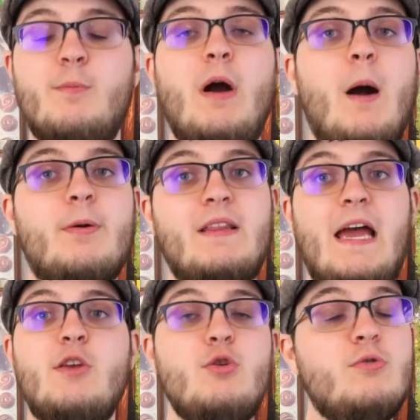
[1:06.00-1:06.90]
a property
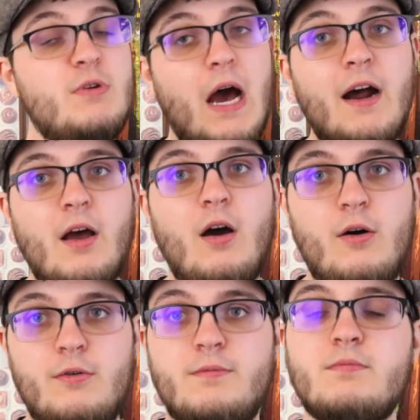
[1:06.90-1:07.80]
that you do not
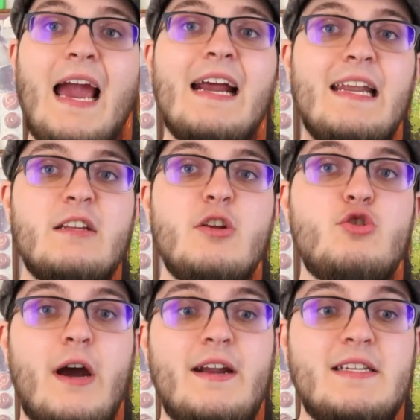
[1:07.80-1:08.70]
own and then to
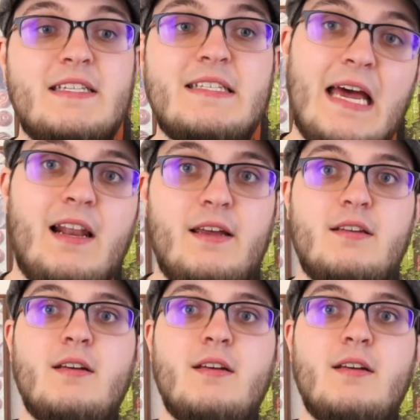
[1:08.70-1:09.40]
try to sell it.